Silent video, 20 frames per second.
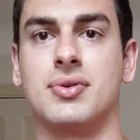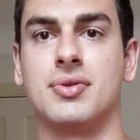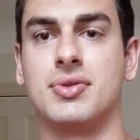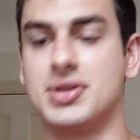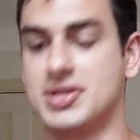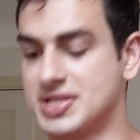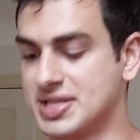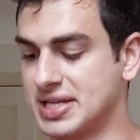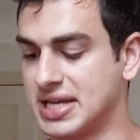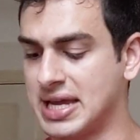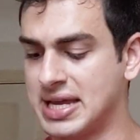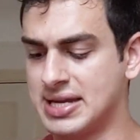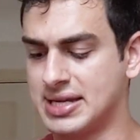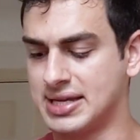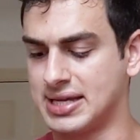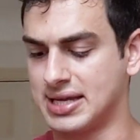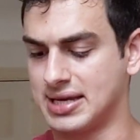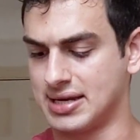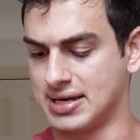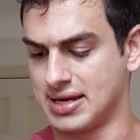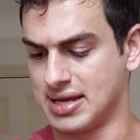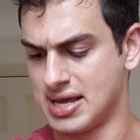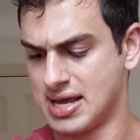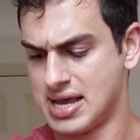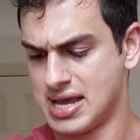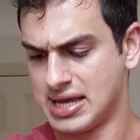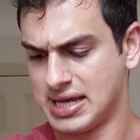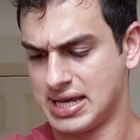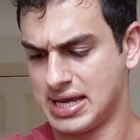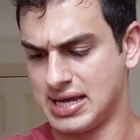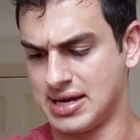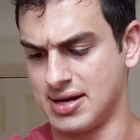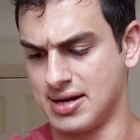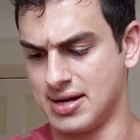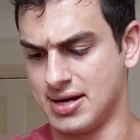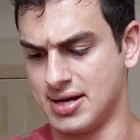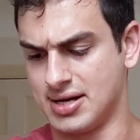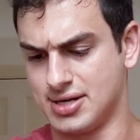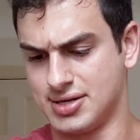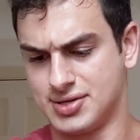The skin can can
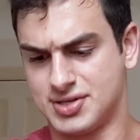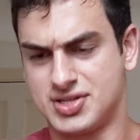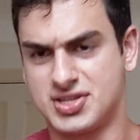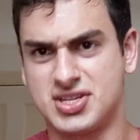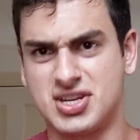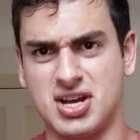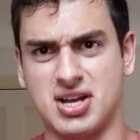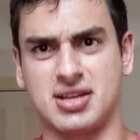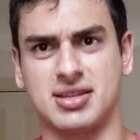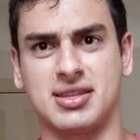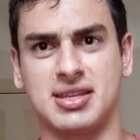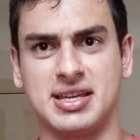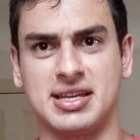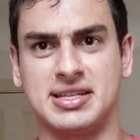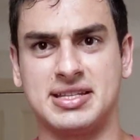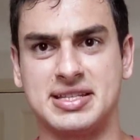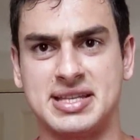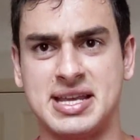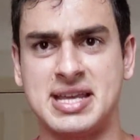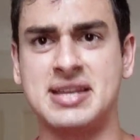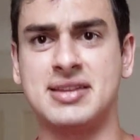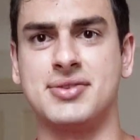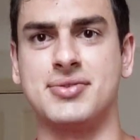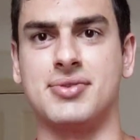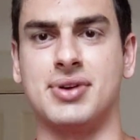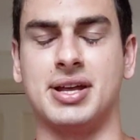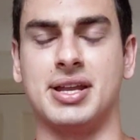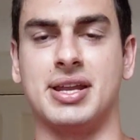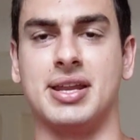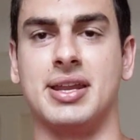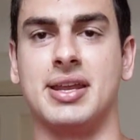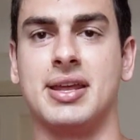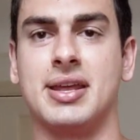uh, suck things into it.